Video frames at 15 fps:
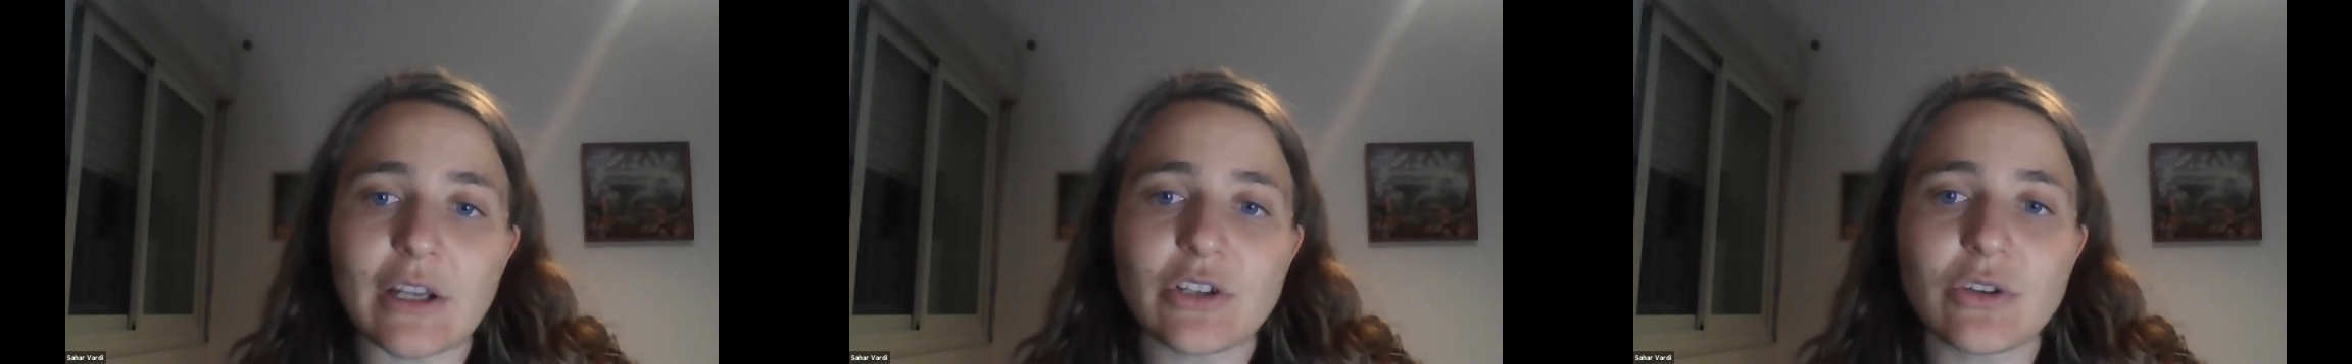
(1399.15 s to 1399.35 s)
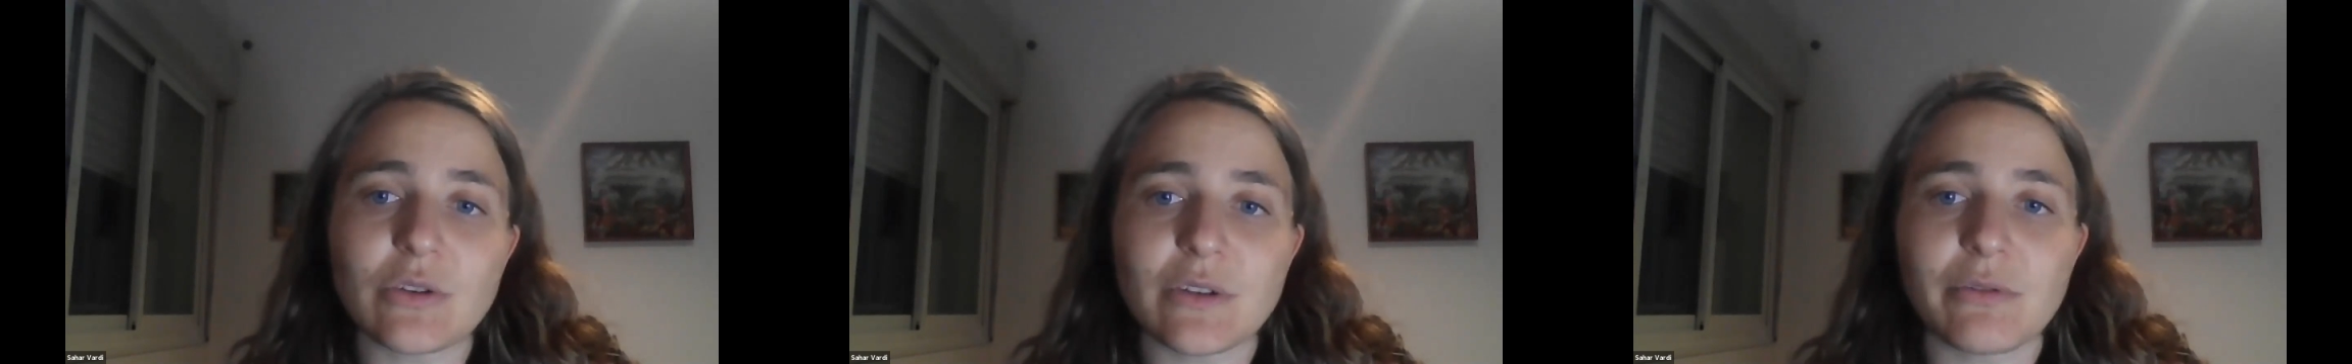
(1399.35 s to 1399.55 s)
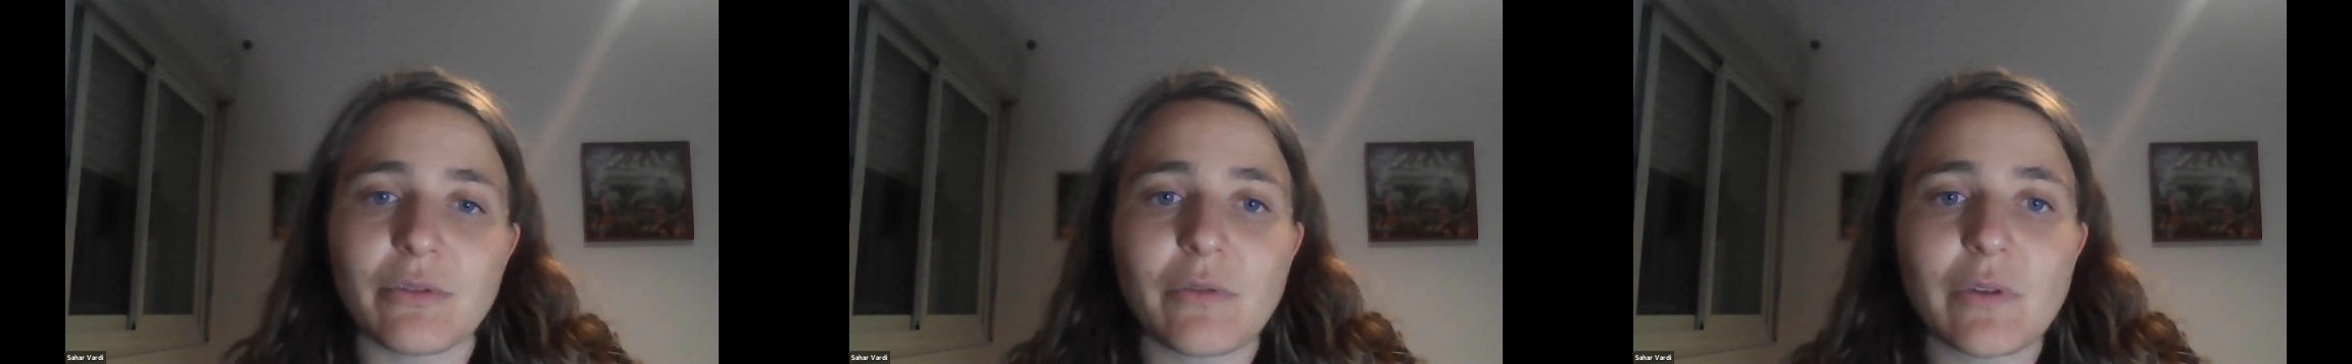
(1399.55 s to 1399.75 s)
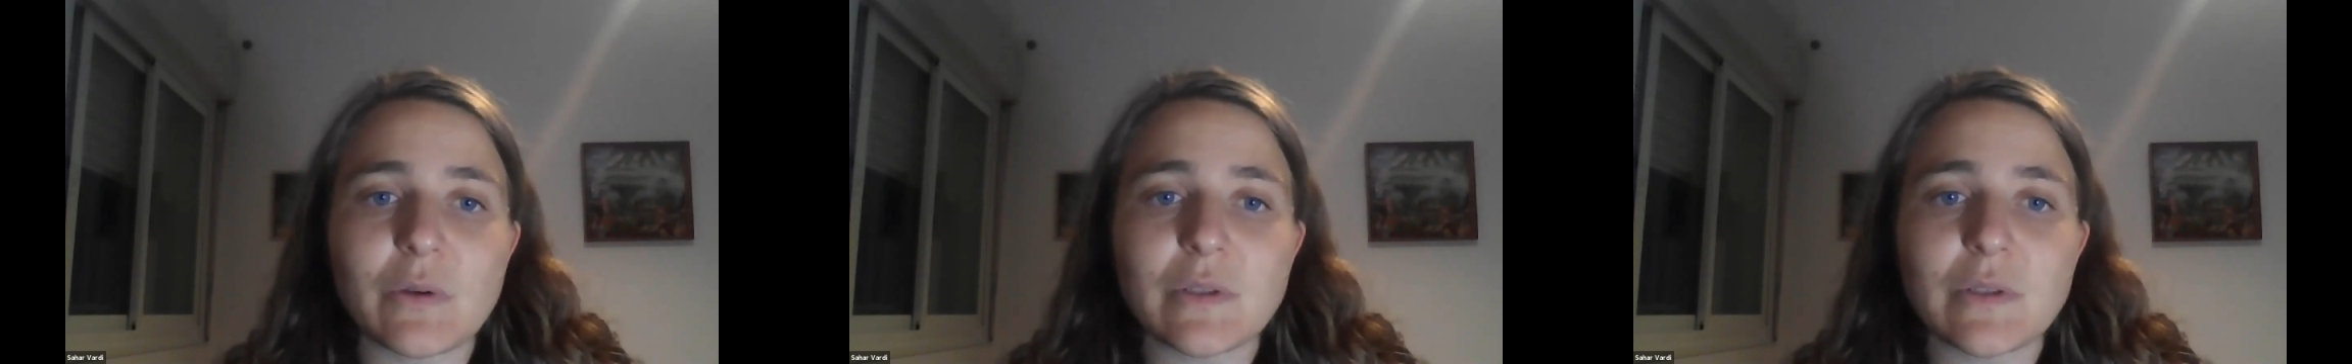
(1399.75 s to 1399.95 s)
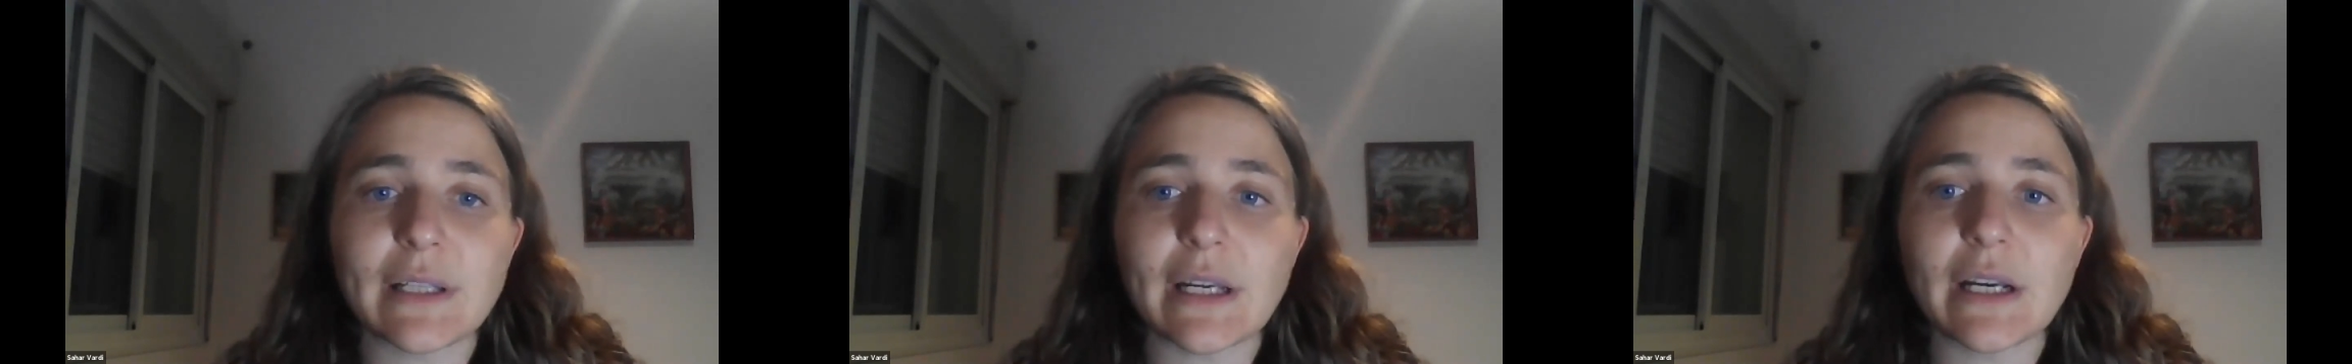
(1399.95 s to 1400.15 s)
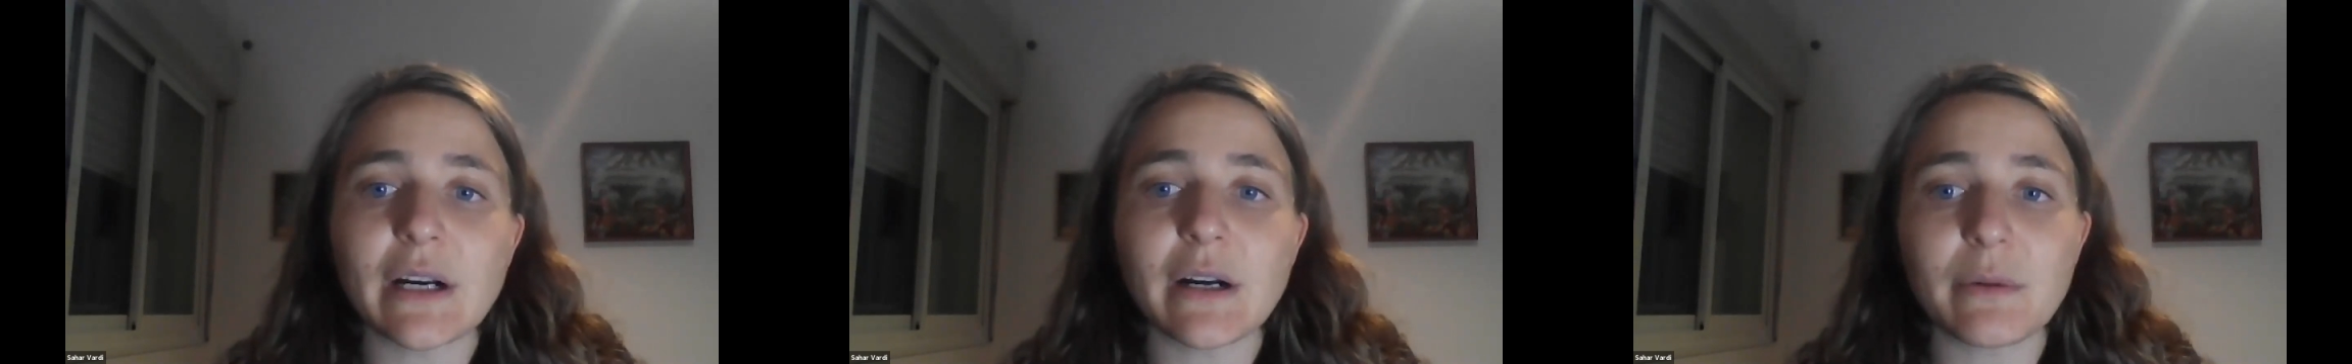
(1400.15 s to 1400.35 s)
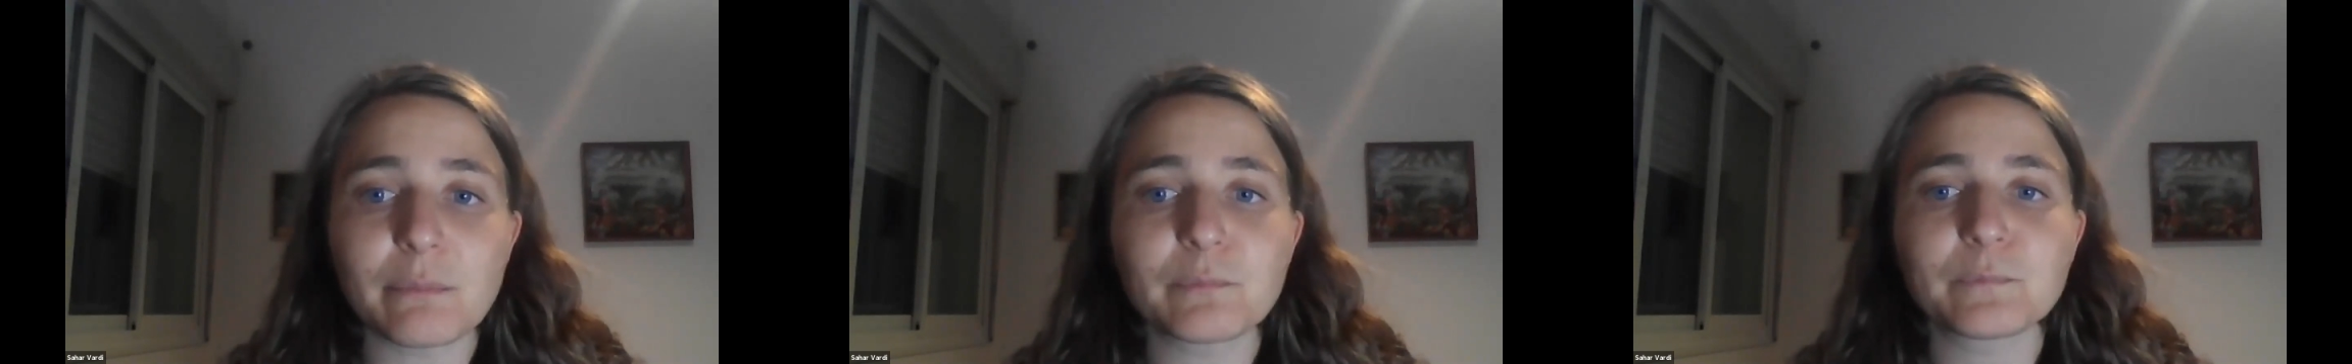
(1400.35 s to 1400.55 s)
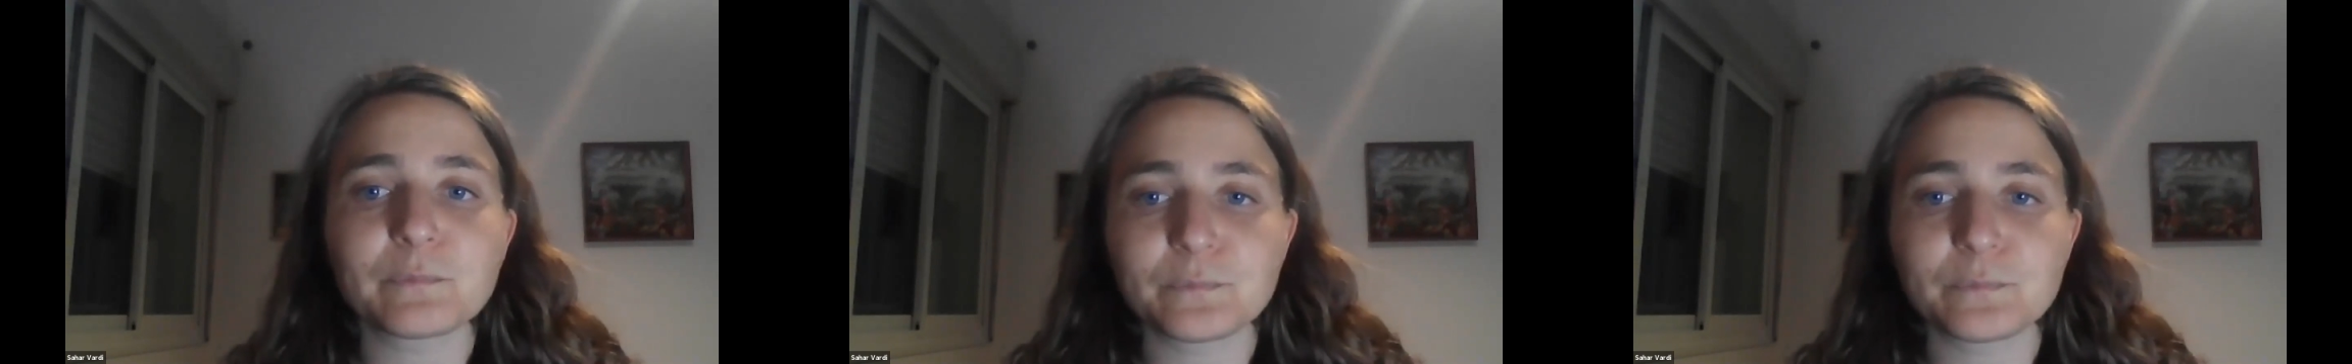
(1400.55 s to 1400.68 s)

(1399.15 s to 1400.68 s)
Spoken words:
issues of refusal here.